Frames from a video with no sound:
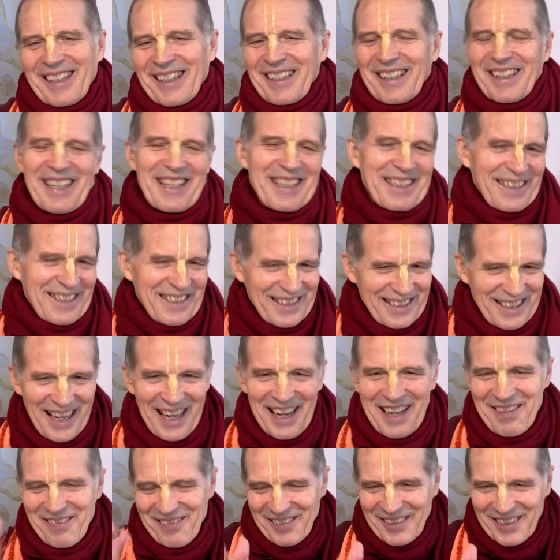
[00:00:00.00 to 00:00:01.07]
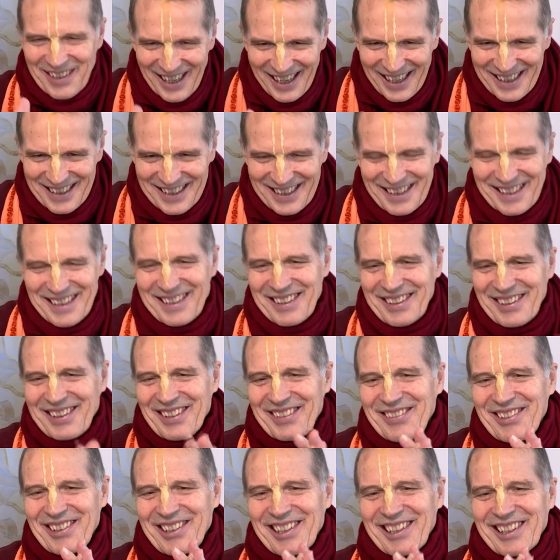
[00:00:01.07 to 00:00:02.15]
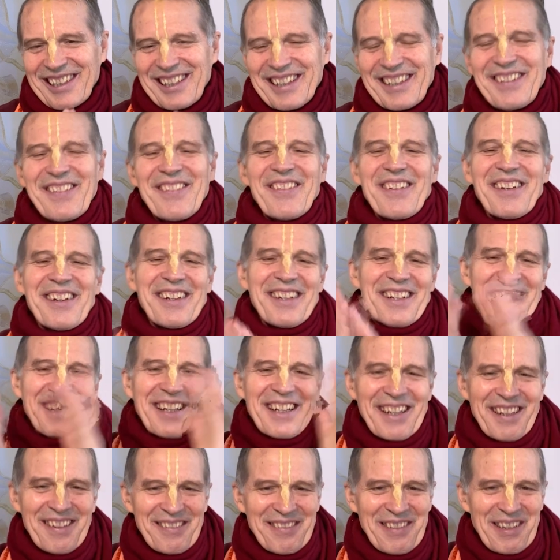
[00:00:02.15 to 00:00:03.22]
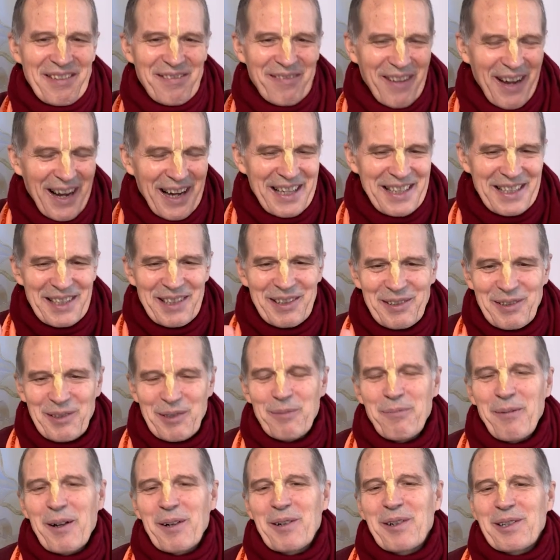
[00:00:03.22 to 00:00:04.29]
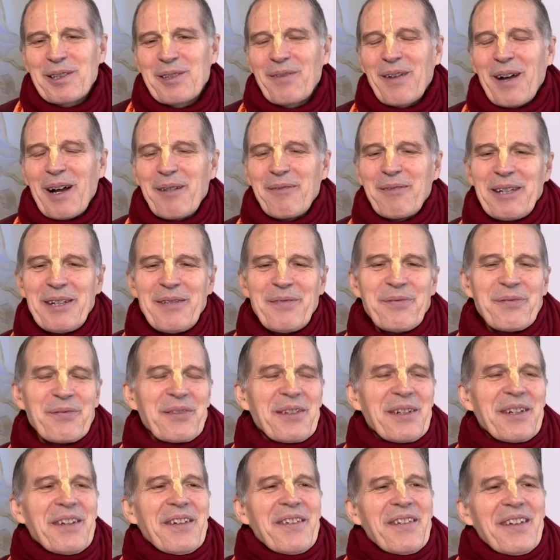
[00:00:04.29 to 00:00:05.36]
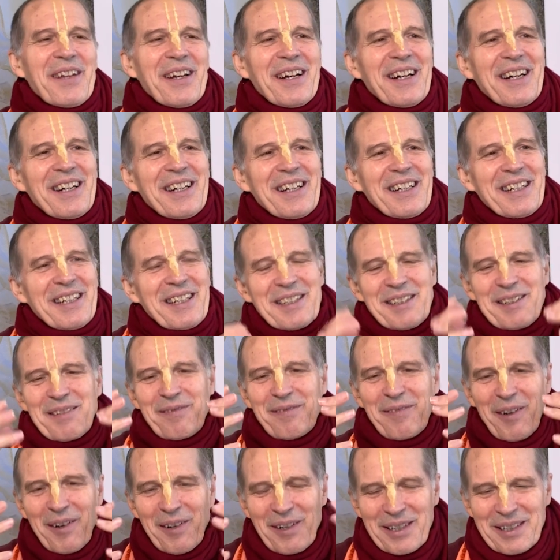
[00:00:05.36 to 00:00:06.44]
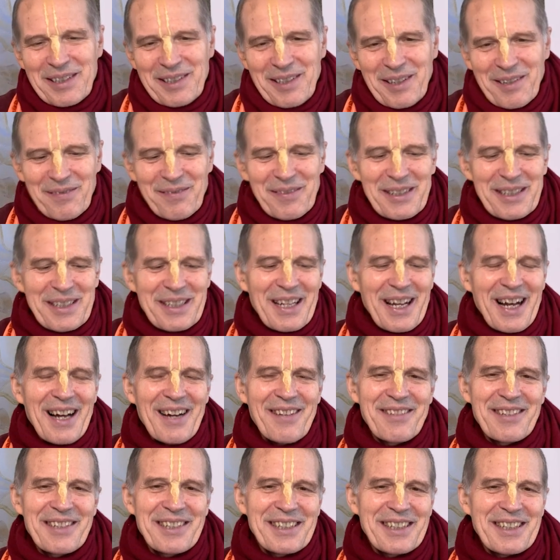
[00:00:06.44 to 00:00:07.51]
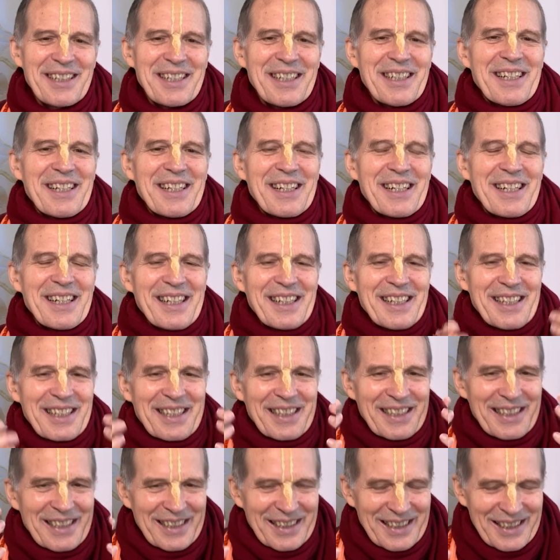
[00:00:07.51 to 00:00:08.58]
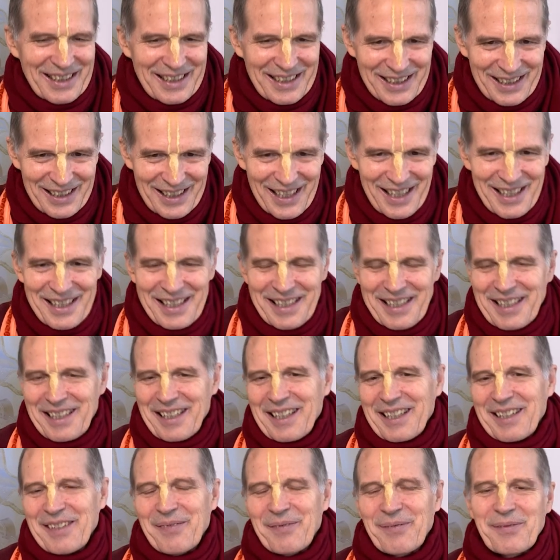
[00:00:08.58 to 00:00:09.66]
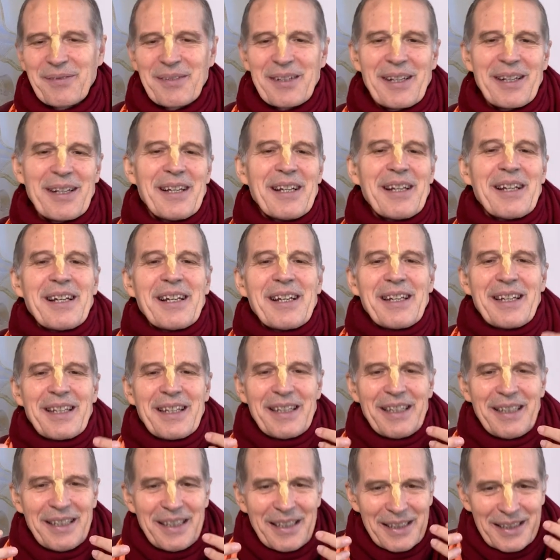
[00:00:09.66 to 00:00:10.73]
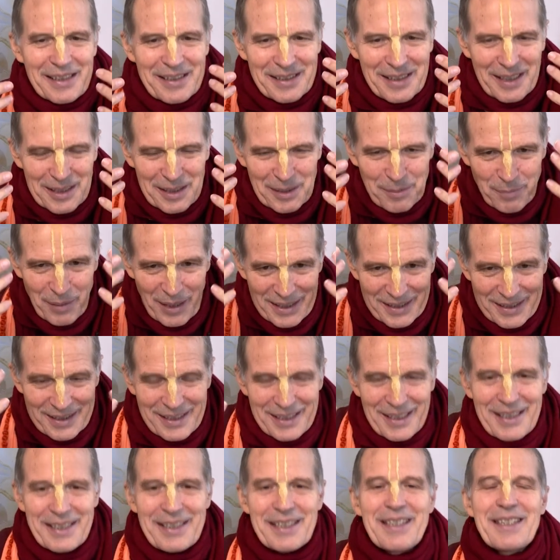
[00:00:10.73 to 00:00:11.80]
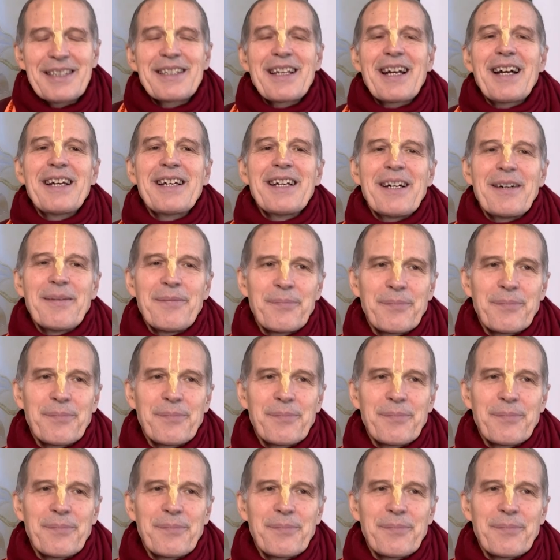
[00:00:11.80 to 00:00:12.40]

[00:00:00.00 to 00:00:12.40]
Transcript: let's dive right into the work. We find Rupa Goswami in the forest of Vrindavan crying. He is expressing a desire.